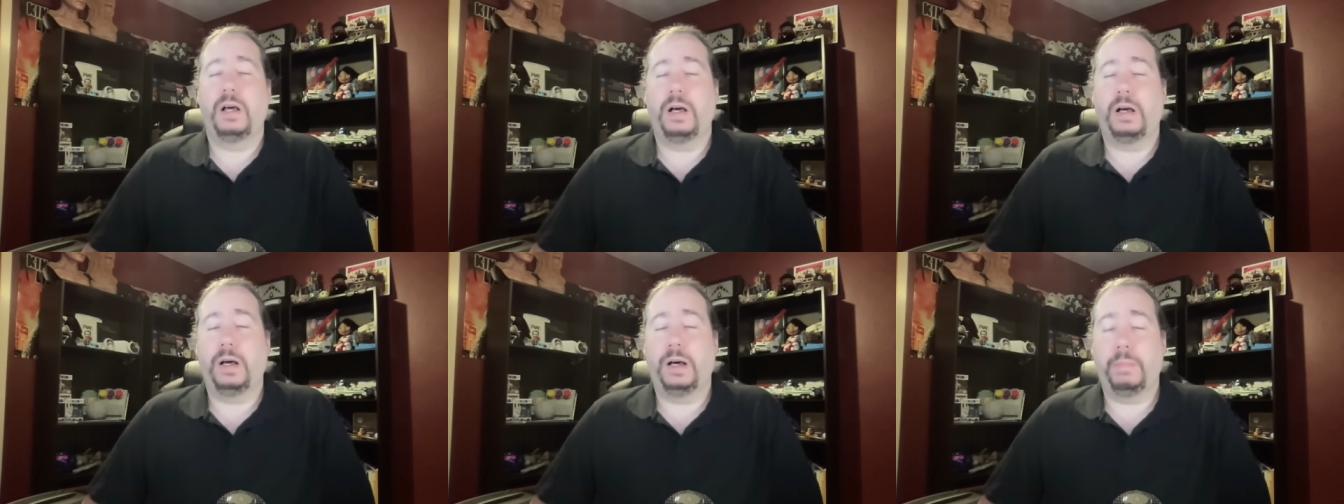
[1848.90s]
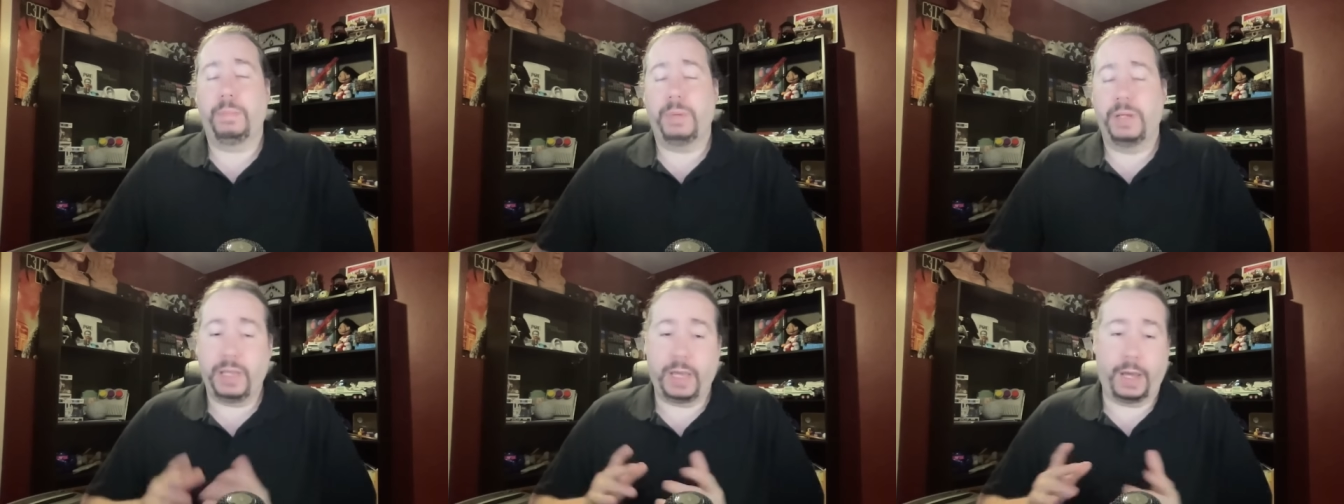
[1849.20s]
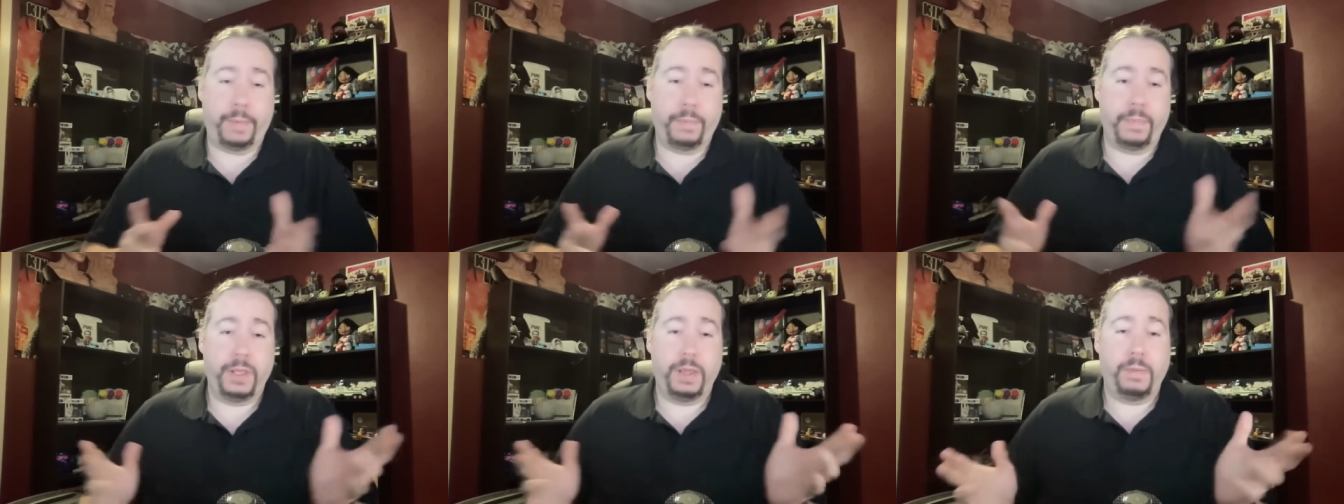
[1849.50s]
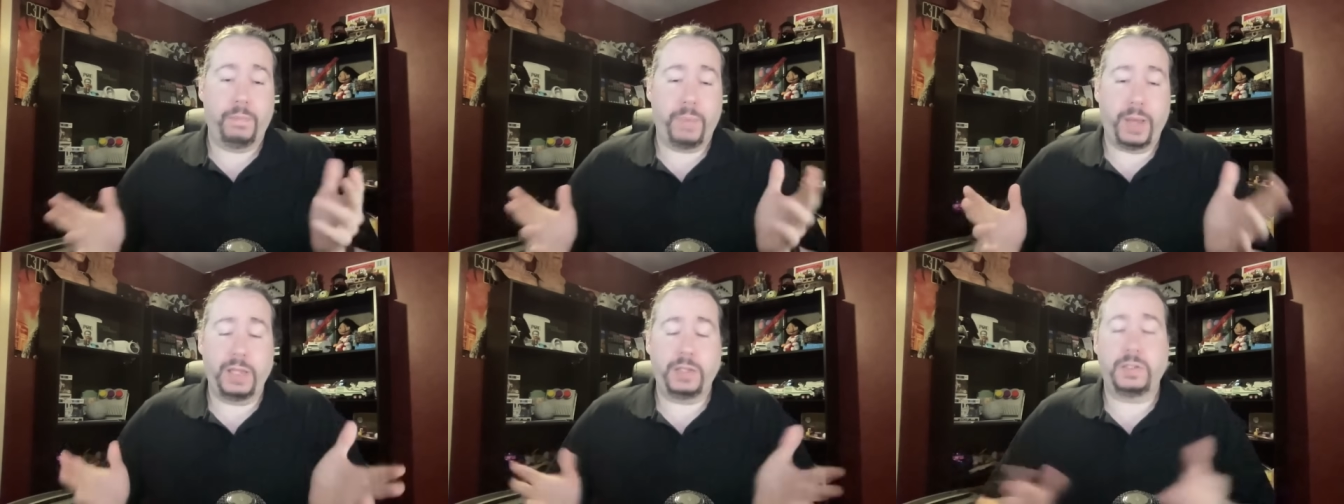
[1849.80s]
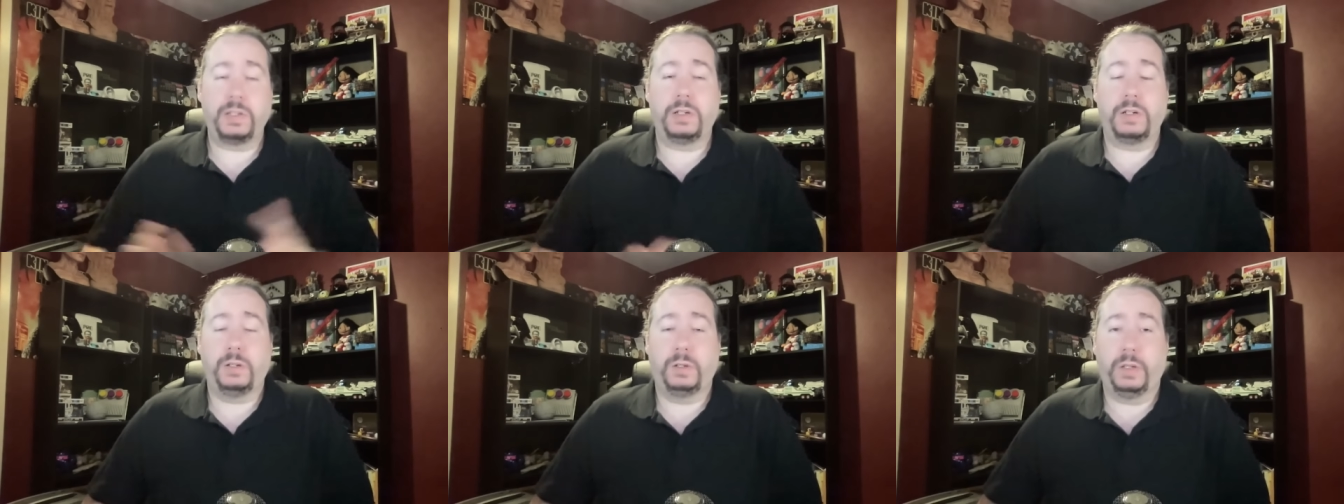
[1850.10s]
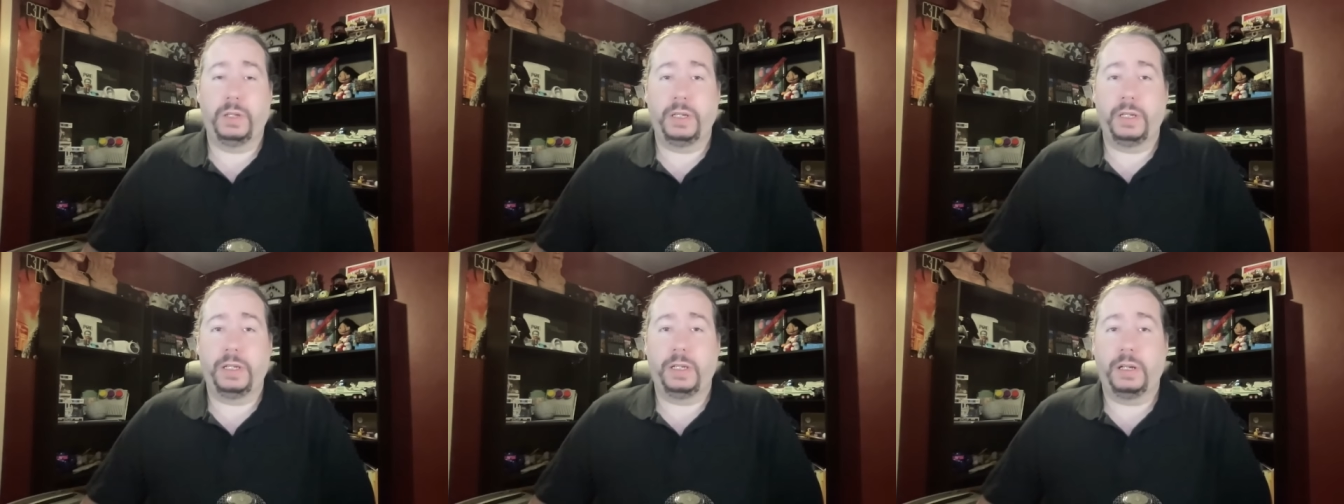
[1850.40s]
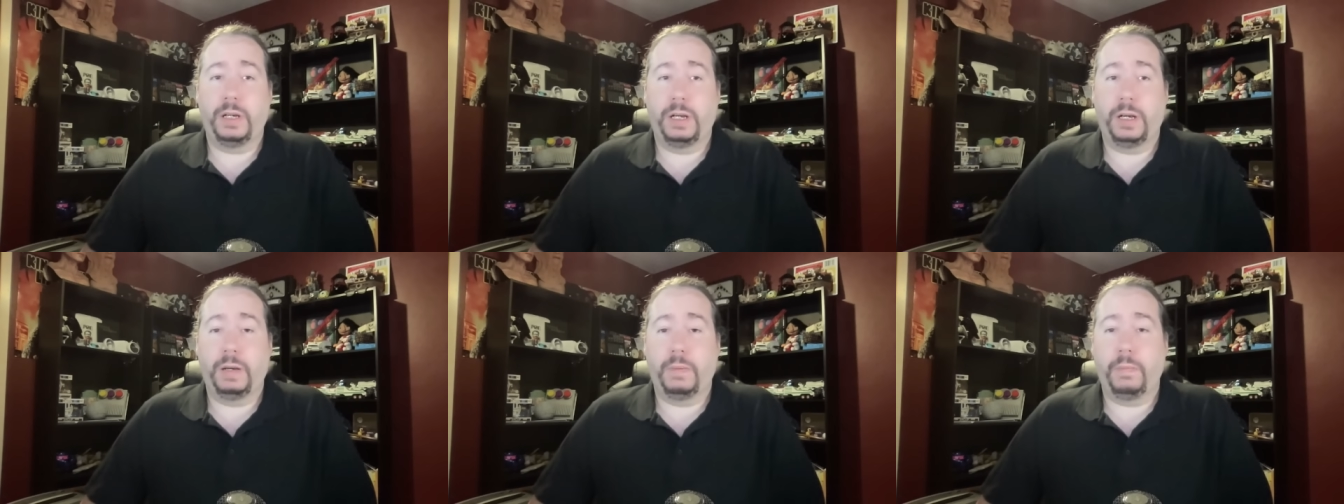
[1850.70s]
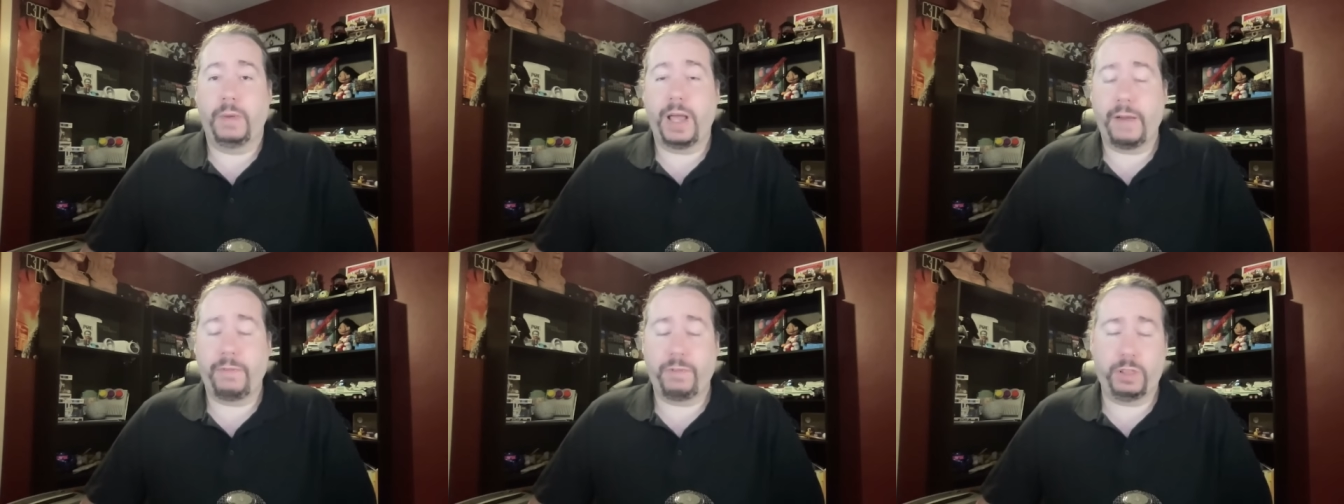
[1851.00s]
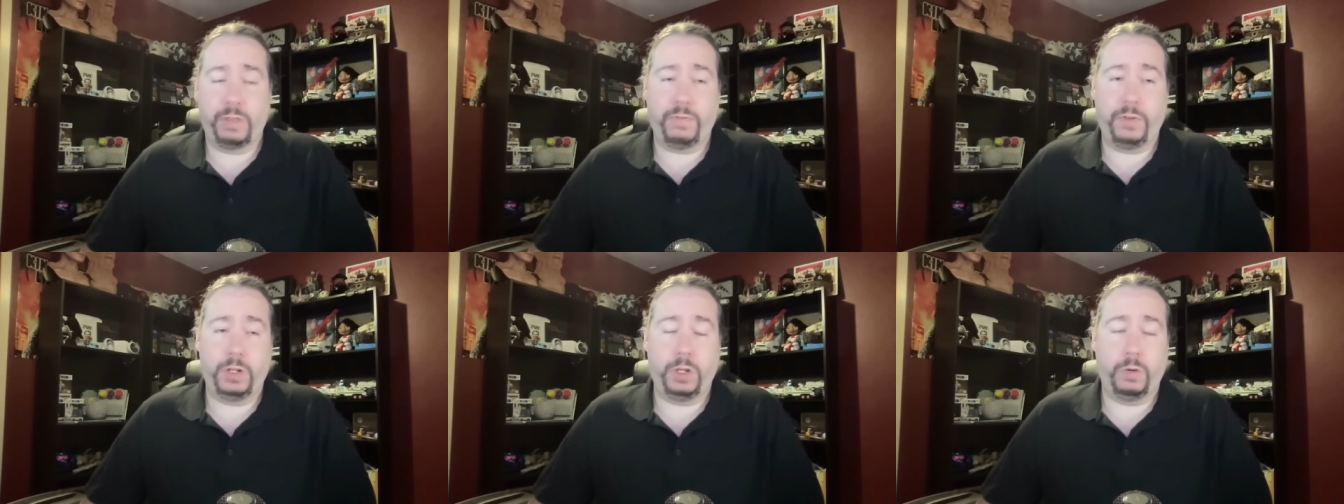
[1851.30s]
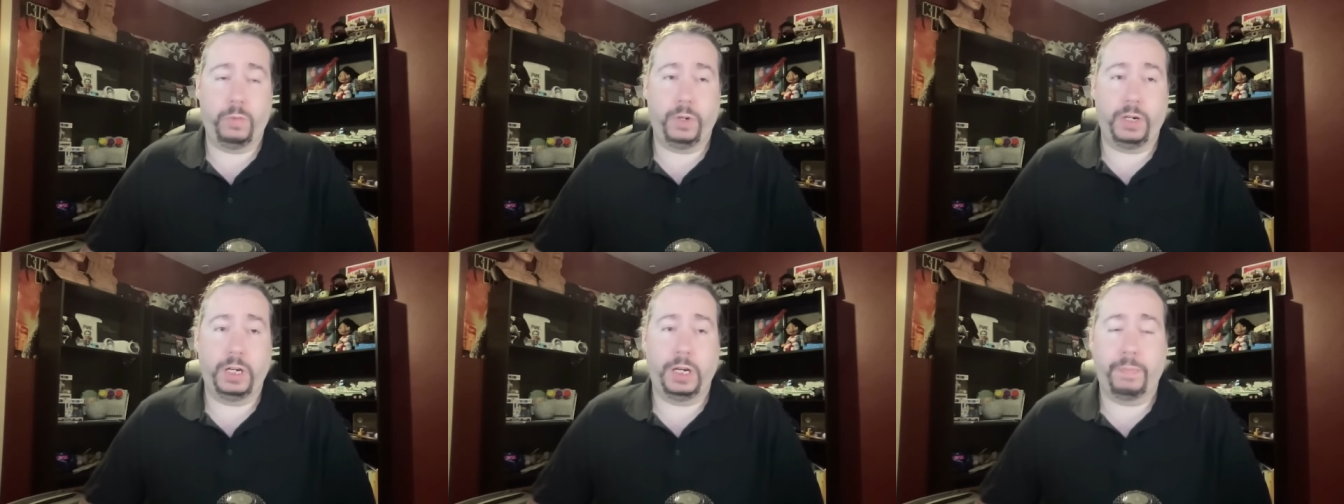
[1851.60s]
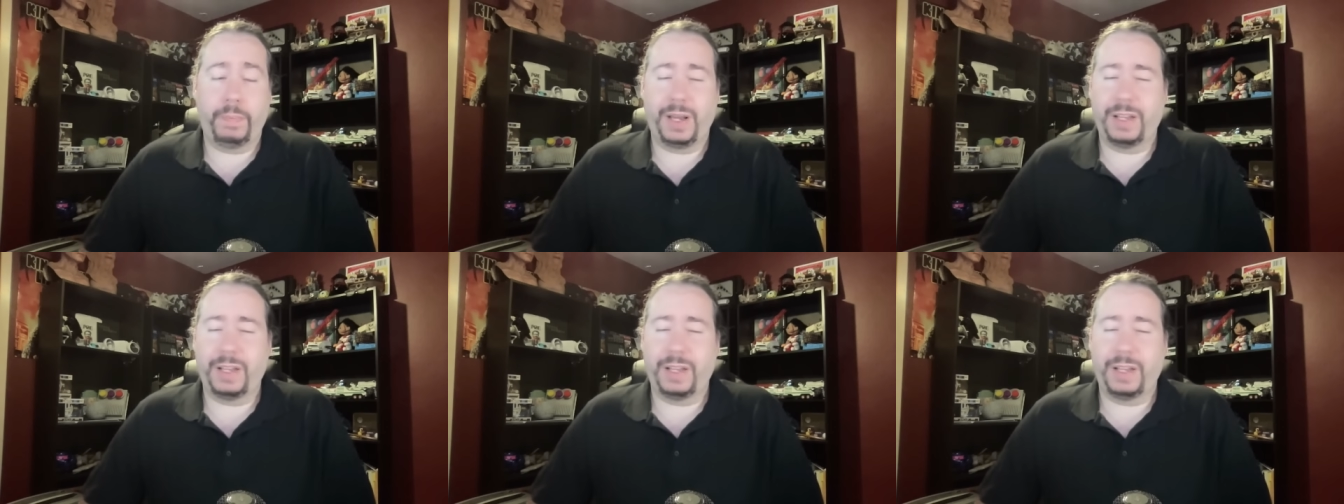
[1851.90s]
Uh, but yeah, basically, um, after the video went up,